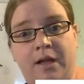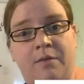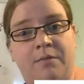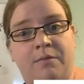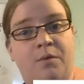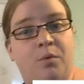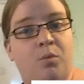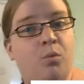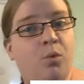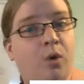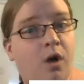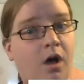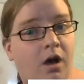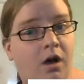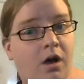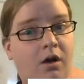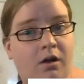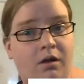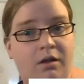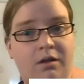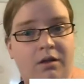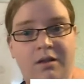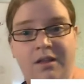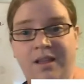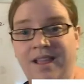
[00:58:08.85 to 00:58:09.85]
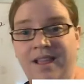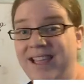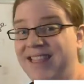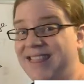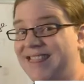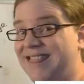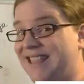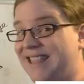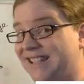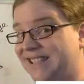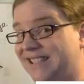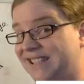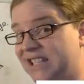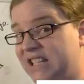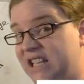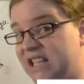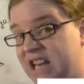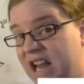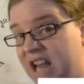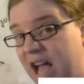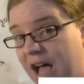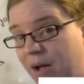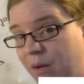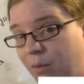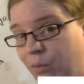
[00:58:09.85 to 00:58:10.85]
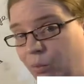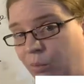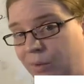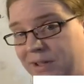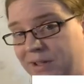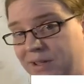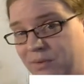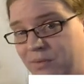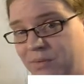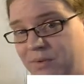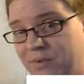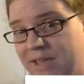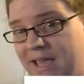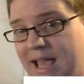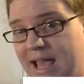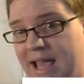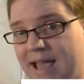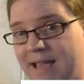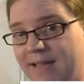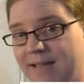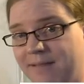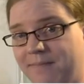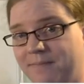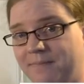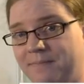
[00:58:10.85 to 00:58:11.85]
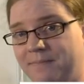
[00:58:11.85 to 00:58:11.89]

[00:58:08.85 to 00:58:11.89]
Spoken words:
of a wall, that's not what you get.